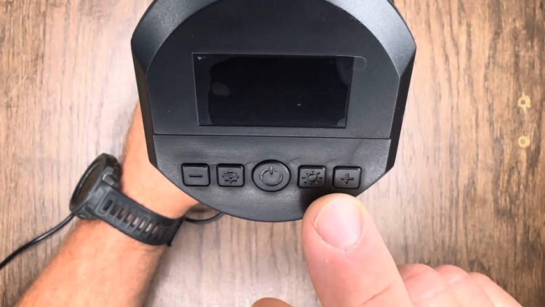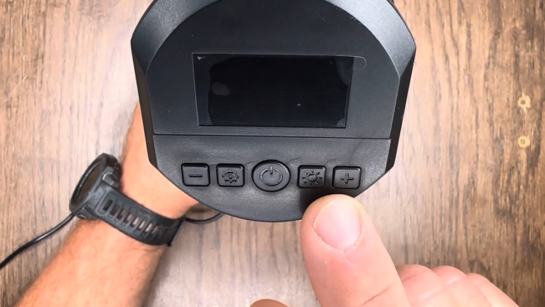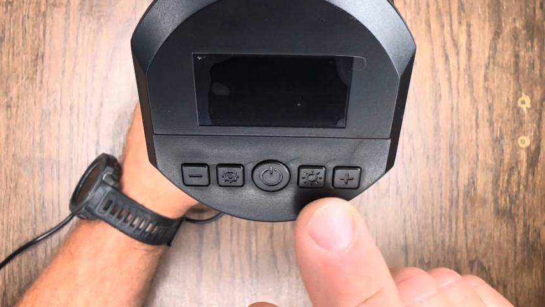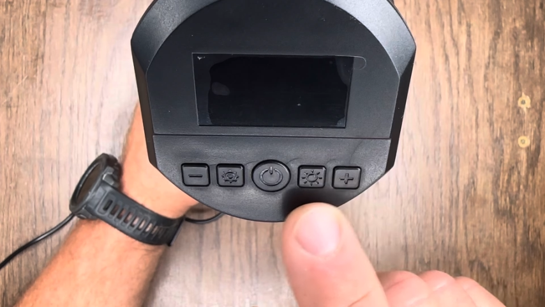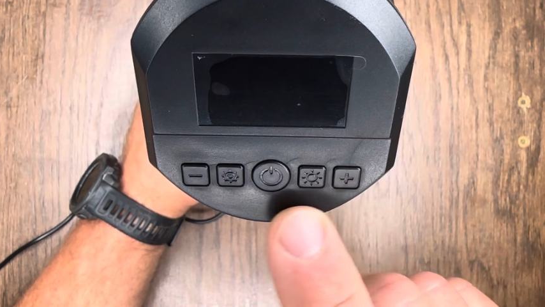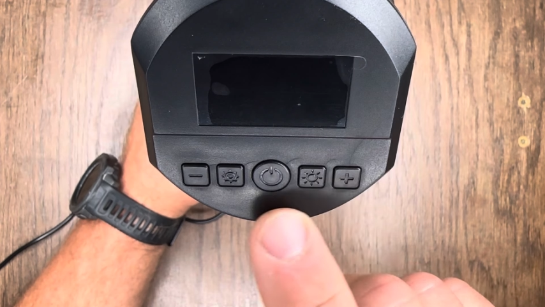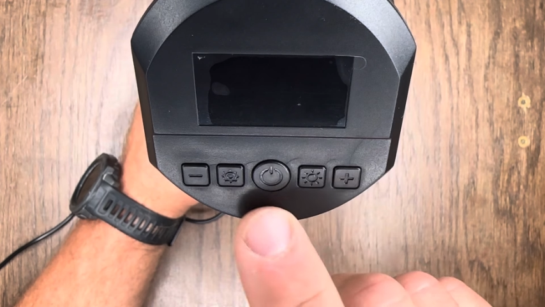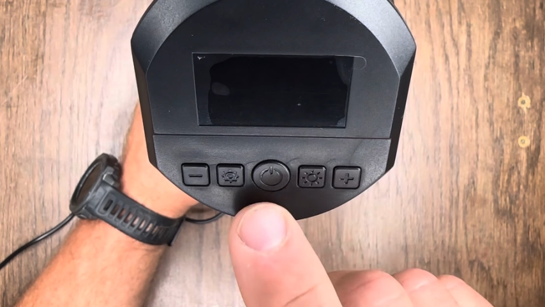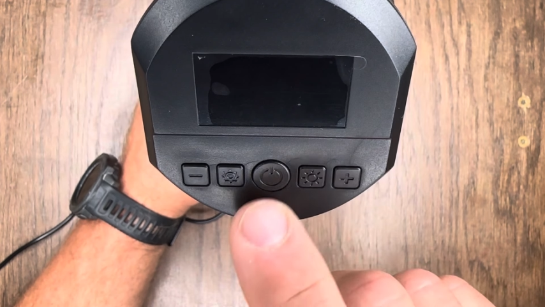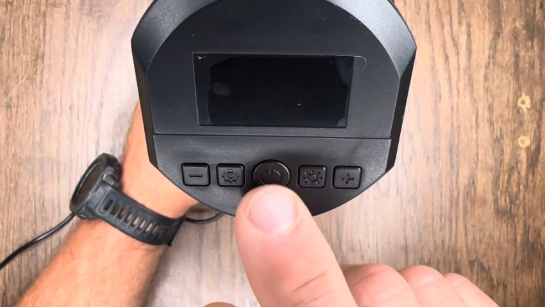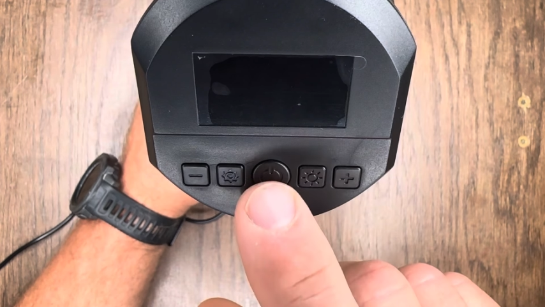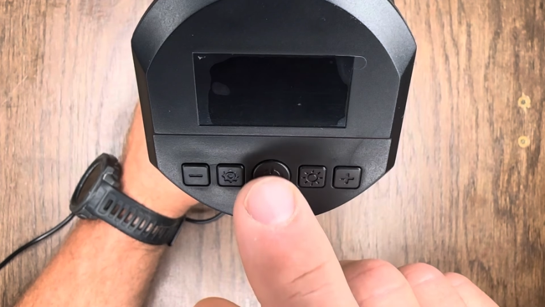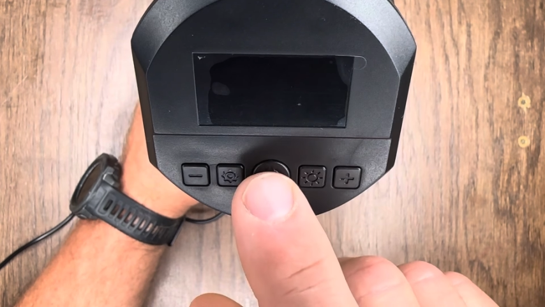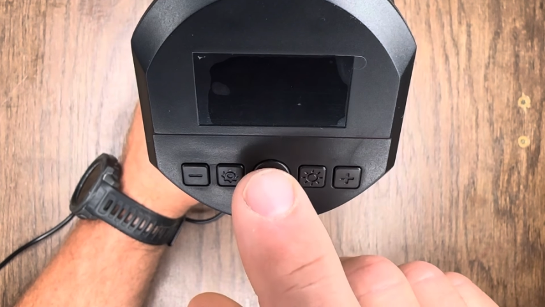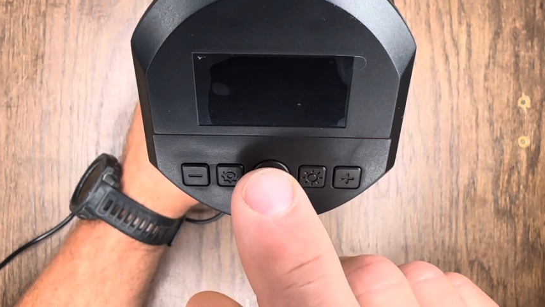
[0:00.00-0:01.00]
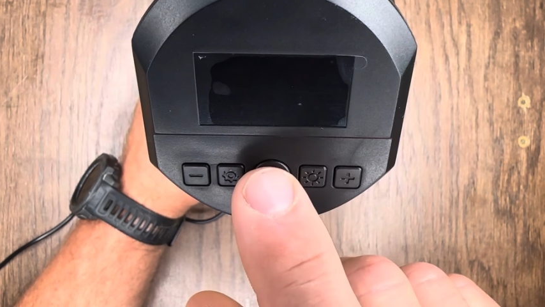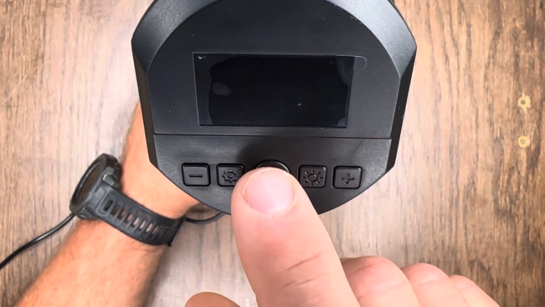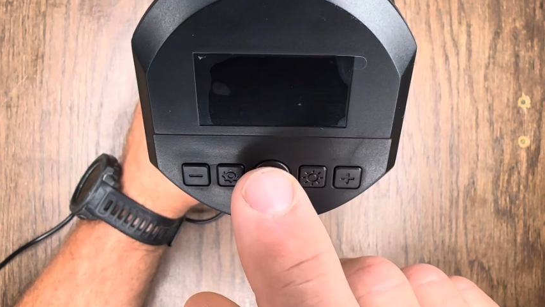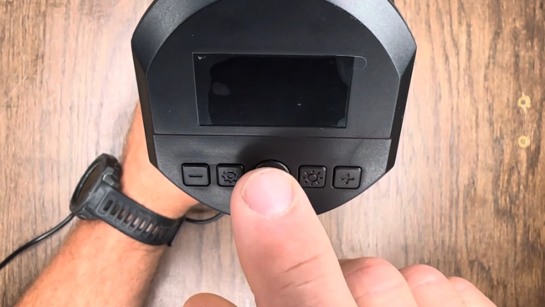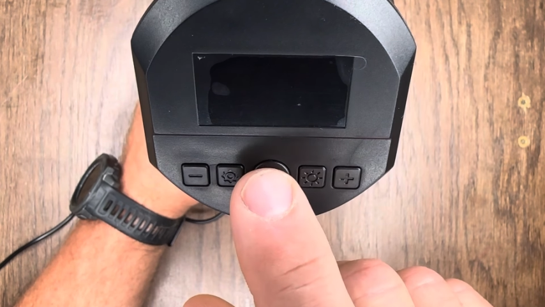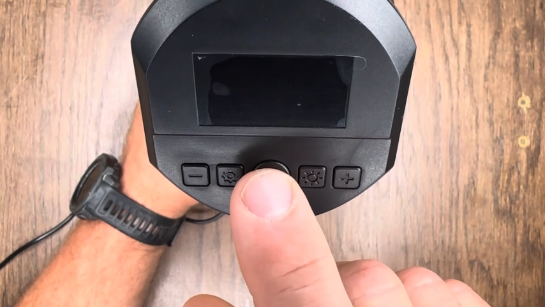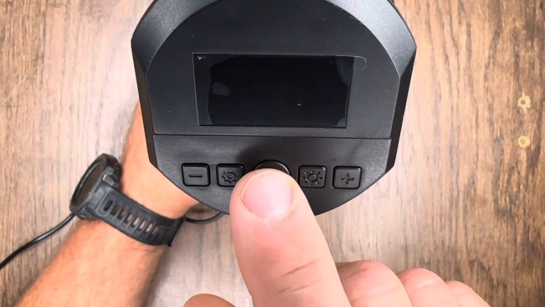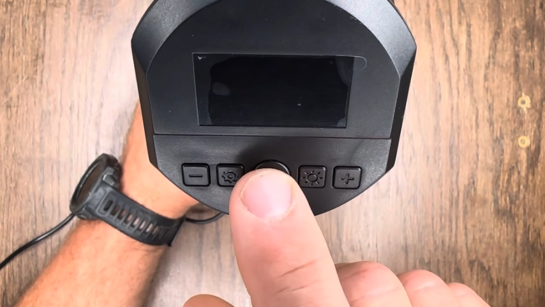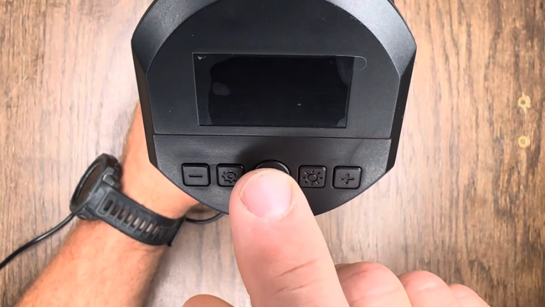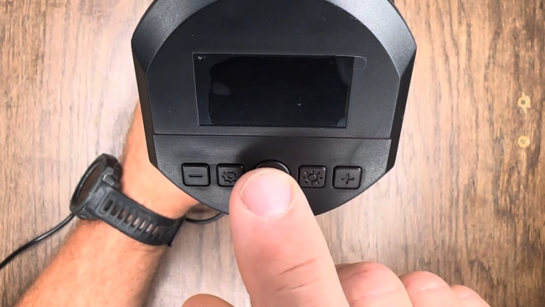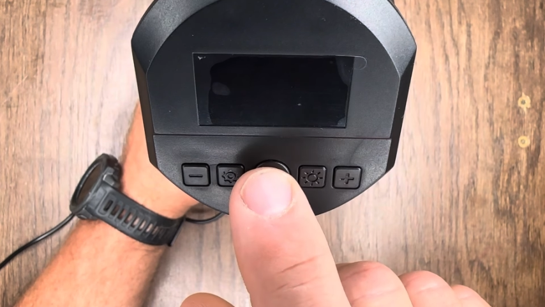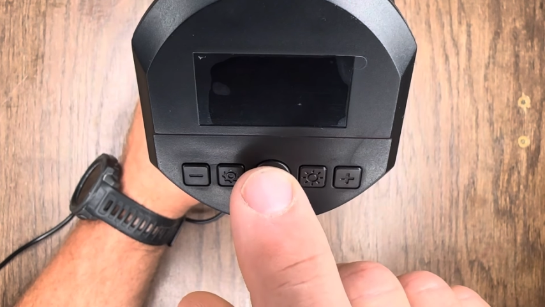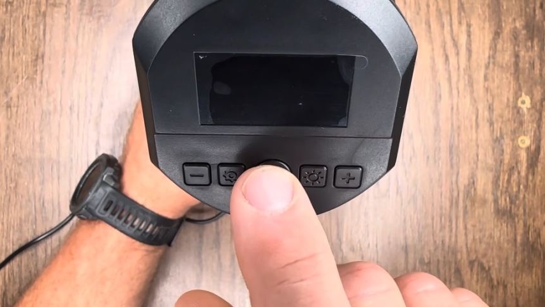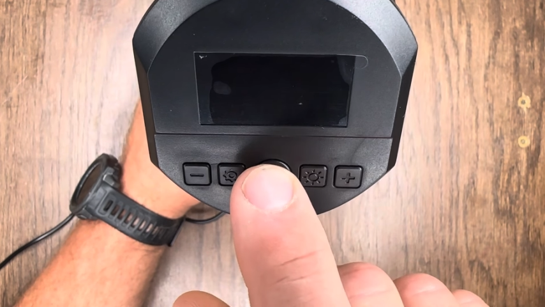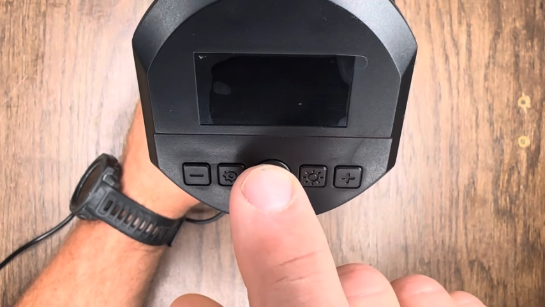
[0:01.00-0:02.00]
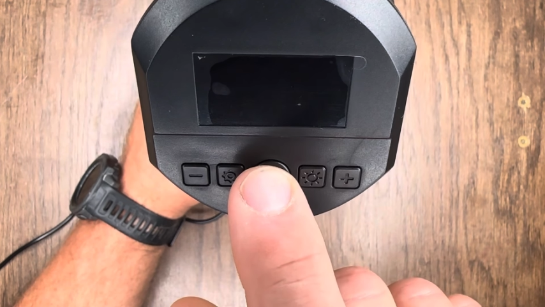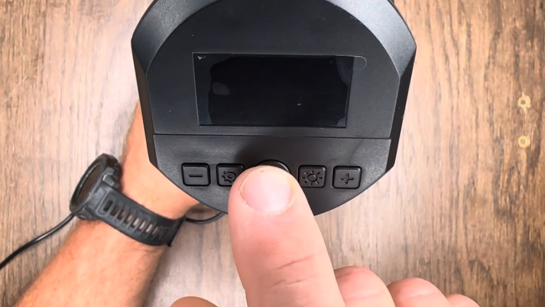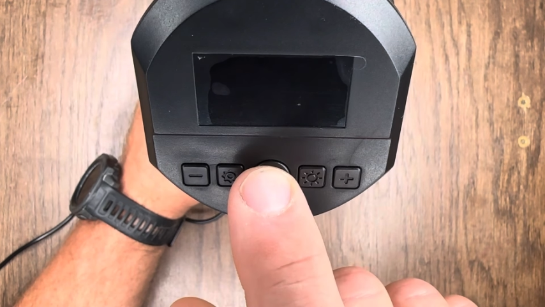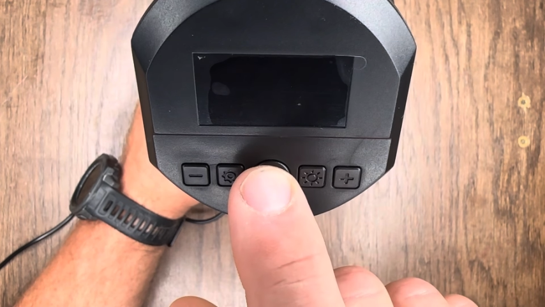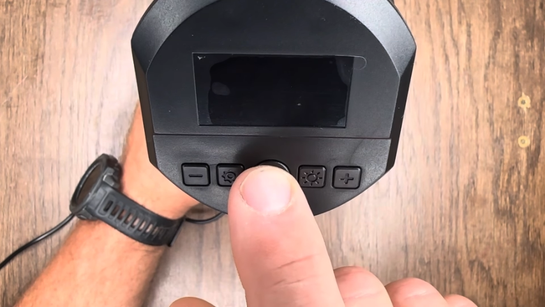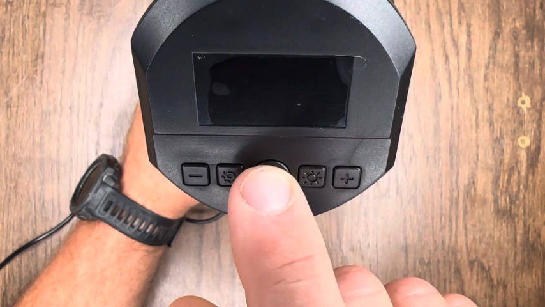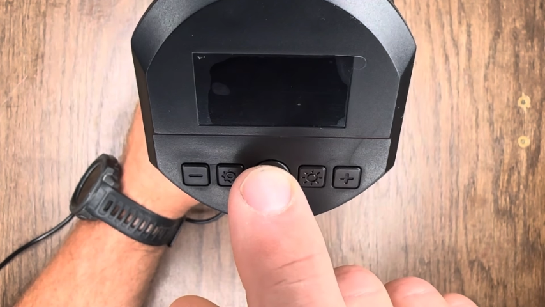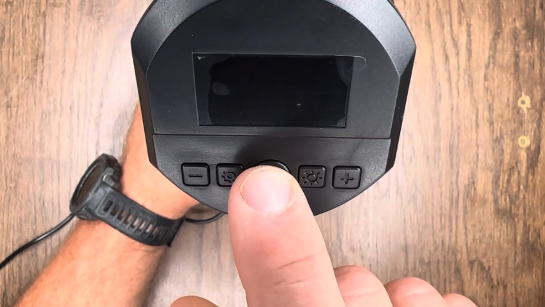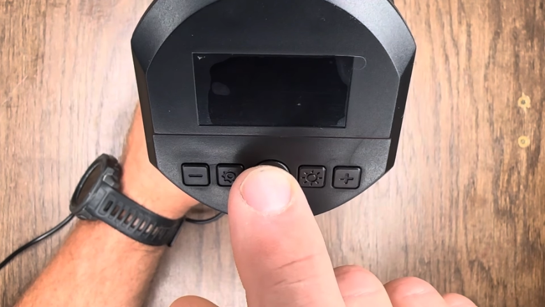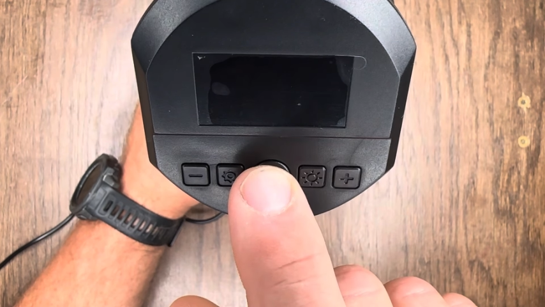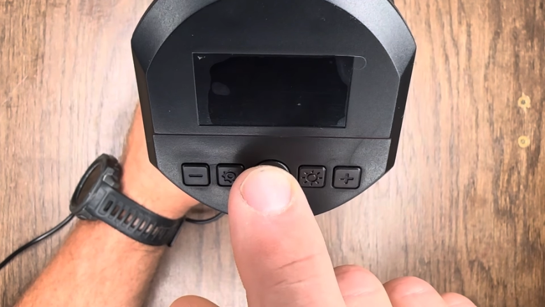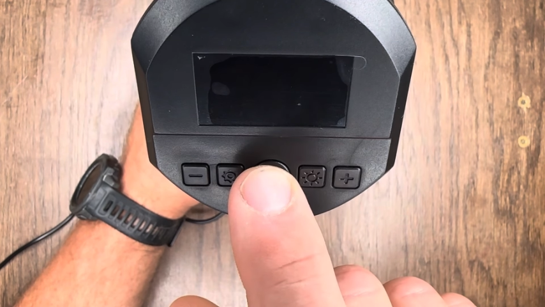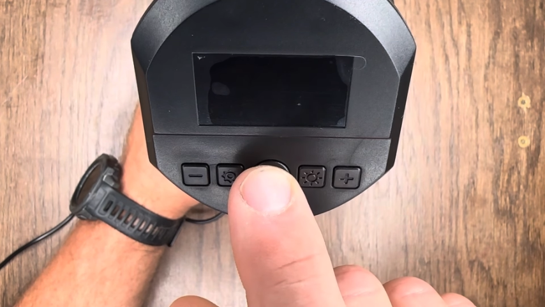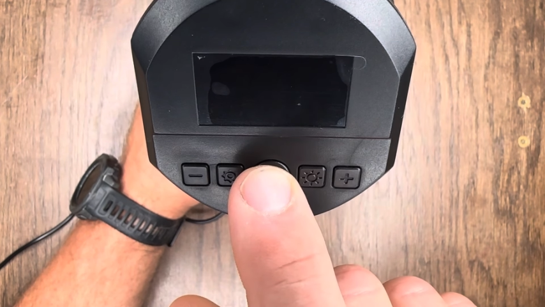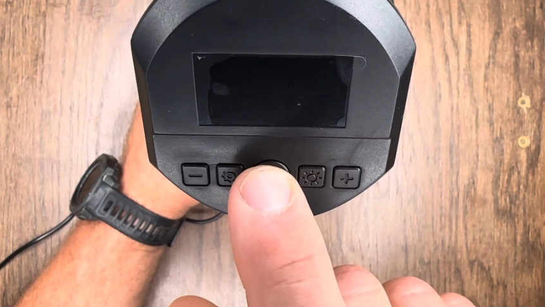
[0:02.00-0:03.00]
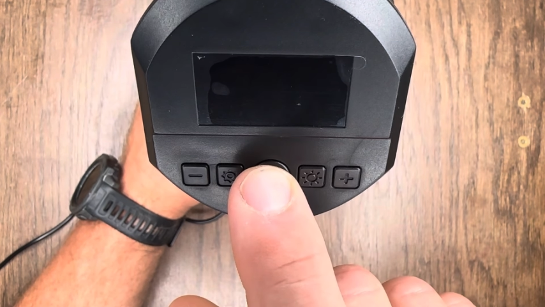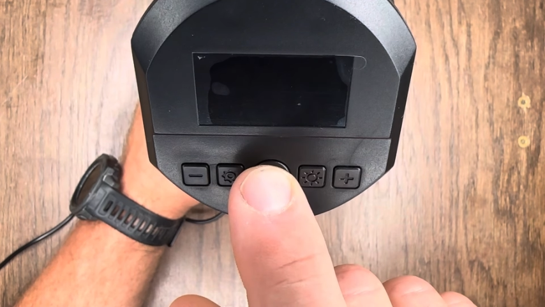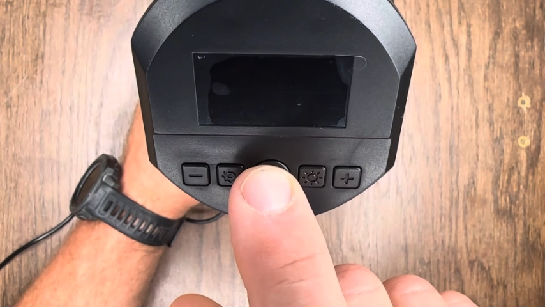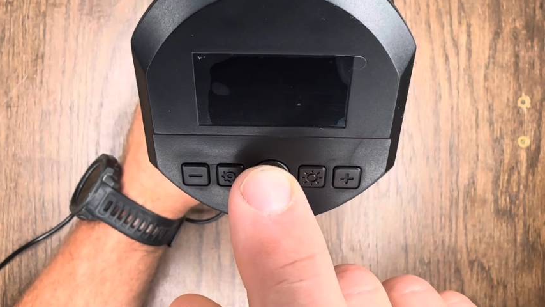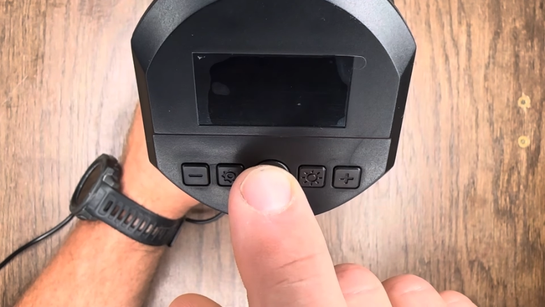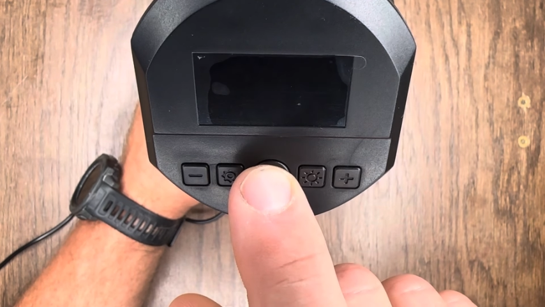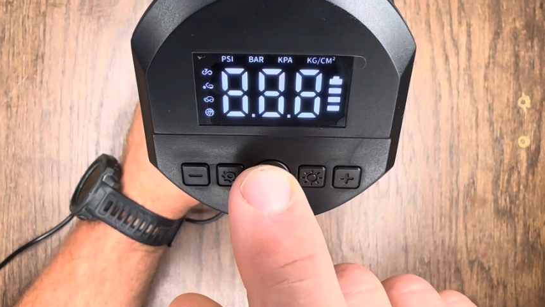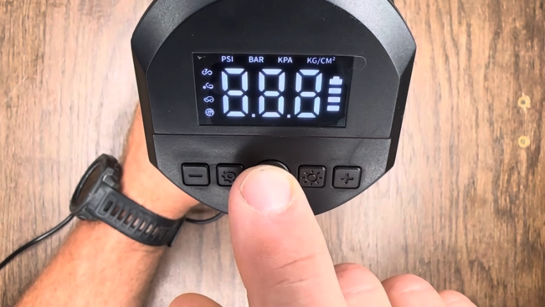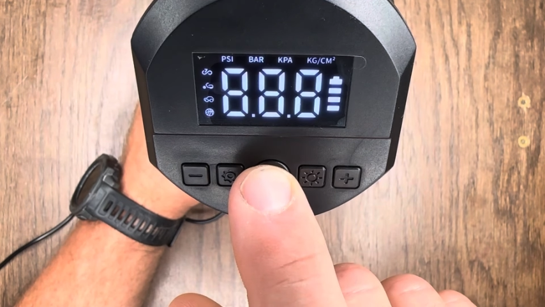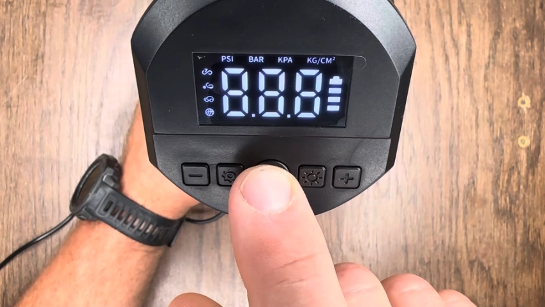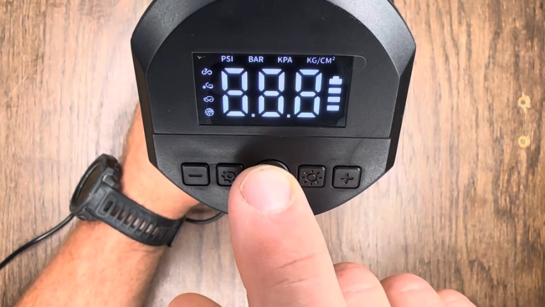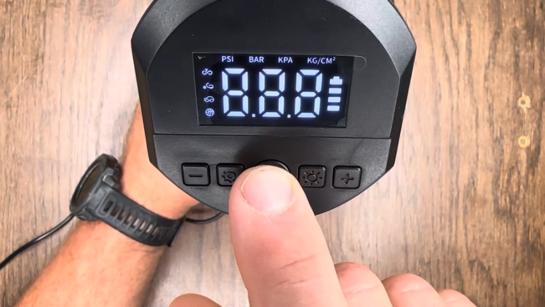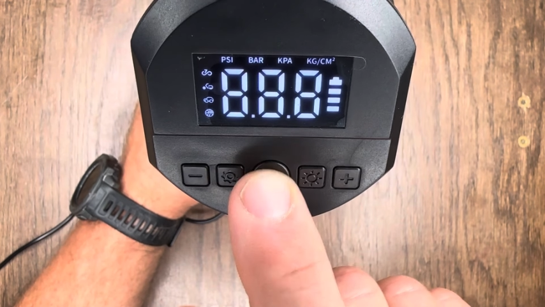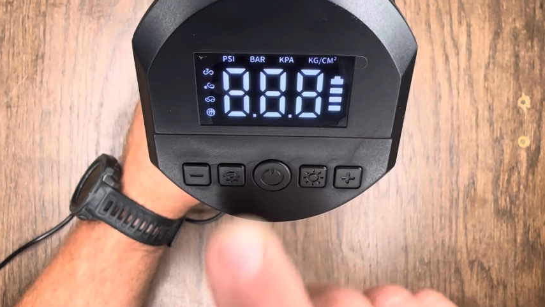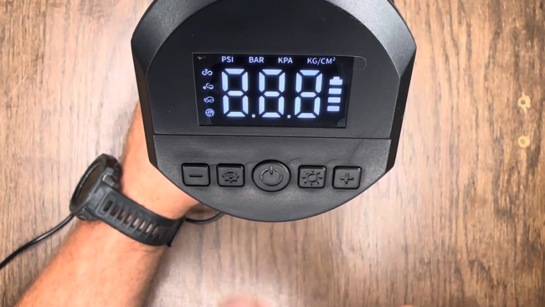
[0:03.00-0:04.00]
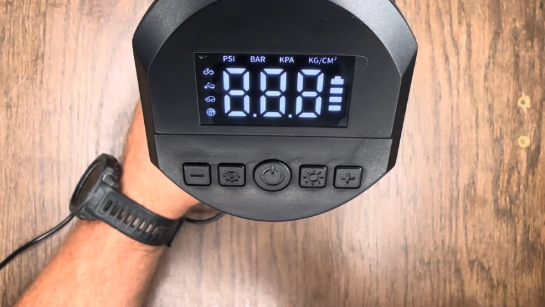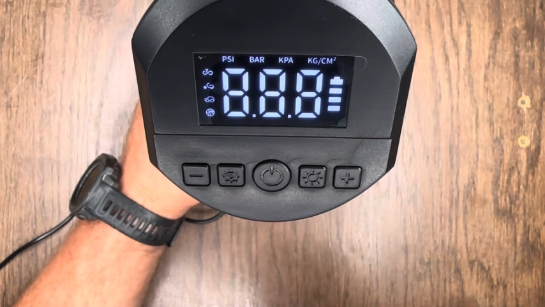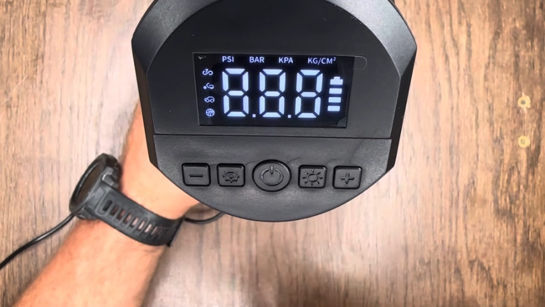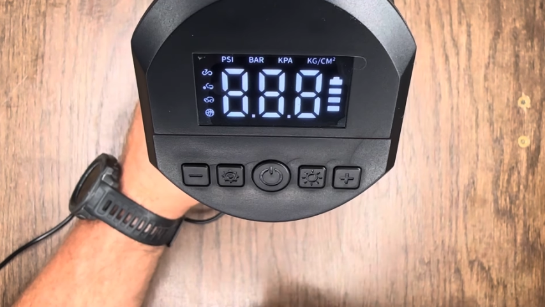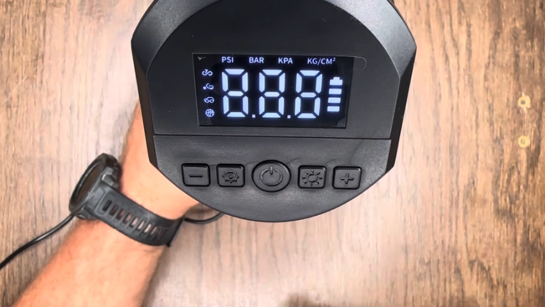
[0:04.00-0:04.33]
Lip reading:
[unreadable: no face in view]